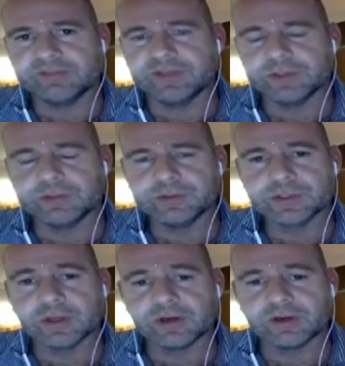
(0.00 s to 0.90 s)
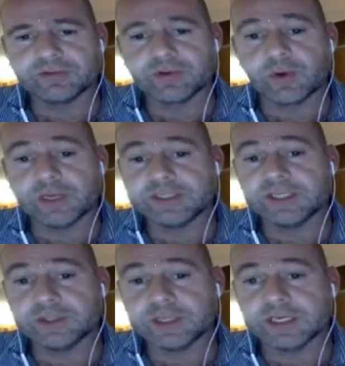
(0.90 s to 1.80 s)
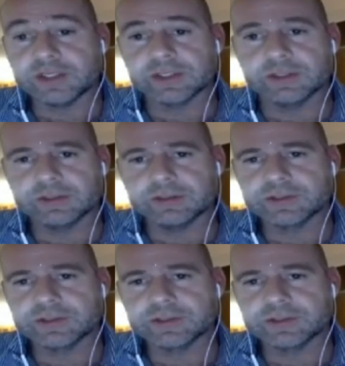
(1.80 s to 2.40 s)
views of quality education,